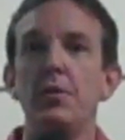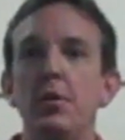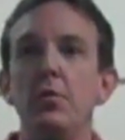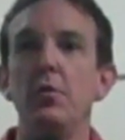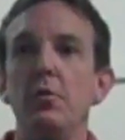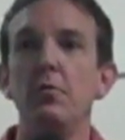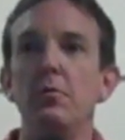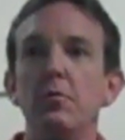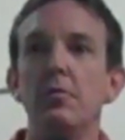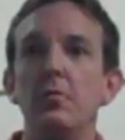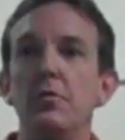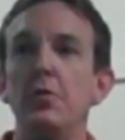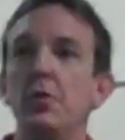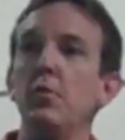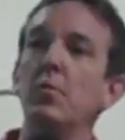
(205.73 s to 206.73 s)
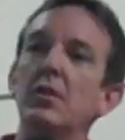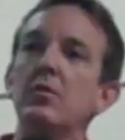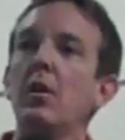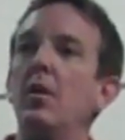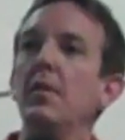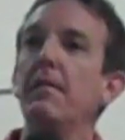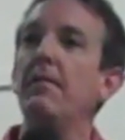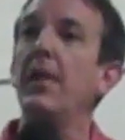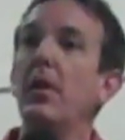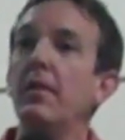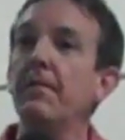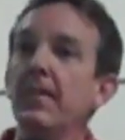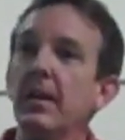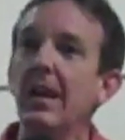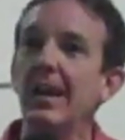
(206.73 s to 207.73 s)
to do what's called a
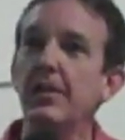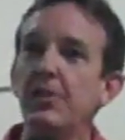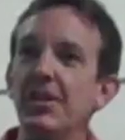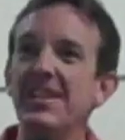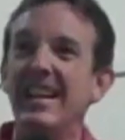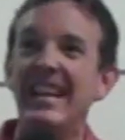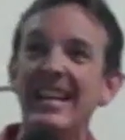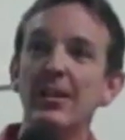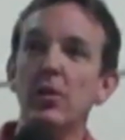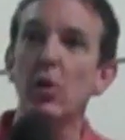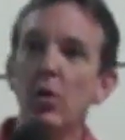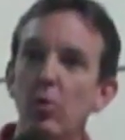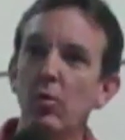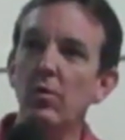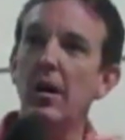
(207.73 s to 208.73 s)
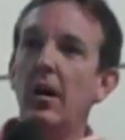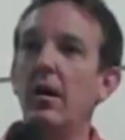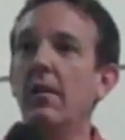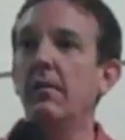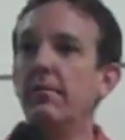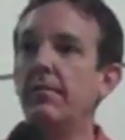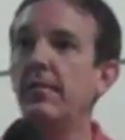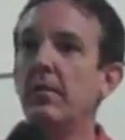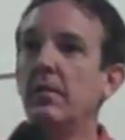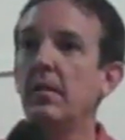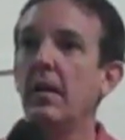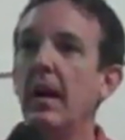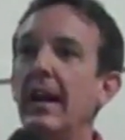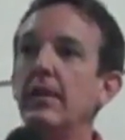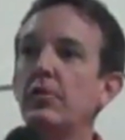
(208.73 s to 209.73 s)
verification in lieu of
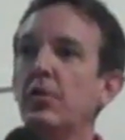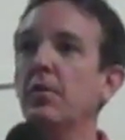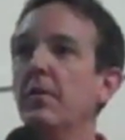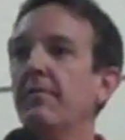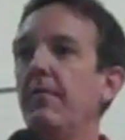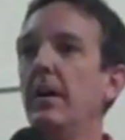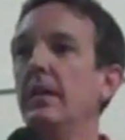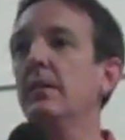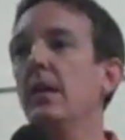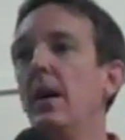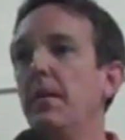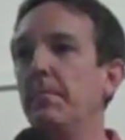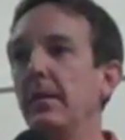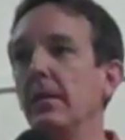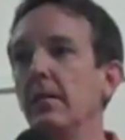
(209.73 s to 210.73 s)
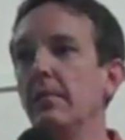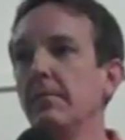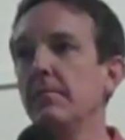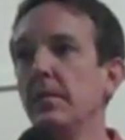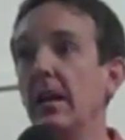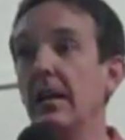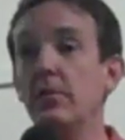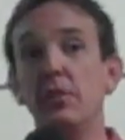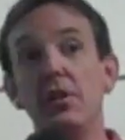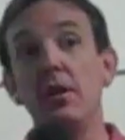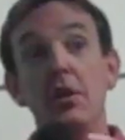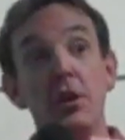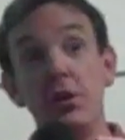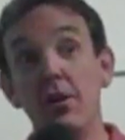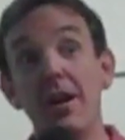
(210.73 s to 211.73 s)
a certified copy.
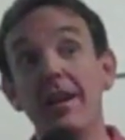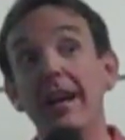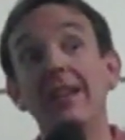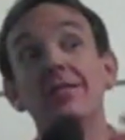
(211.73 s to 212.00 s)
You're not